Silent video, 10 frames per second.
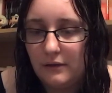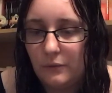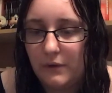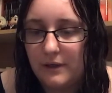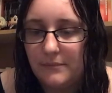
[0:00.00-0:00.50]

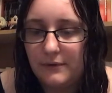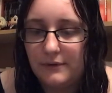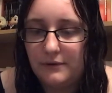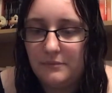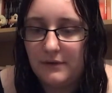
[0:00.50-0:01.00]
what I'm
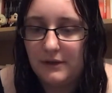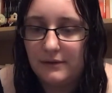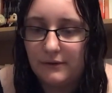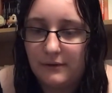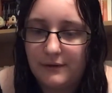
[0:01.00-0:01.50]
assuming is
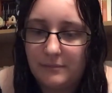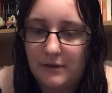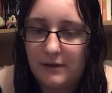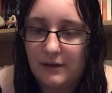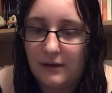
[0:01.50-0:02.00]
going to
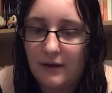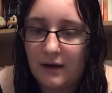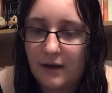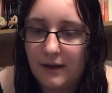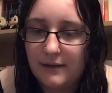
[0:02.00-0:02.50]
be the
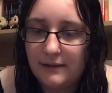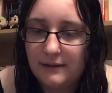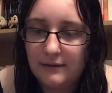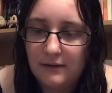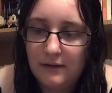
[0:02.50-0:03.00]
guy's
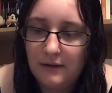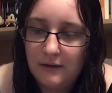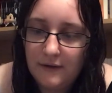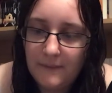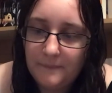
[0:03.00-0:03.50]

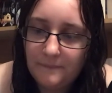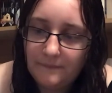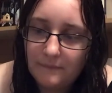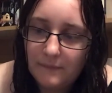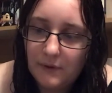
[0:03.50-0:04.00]

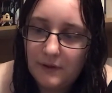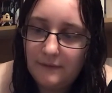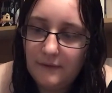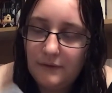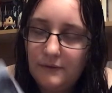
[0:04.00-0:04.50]
point
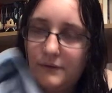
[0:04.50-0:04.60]
of view.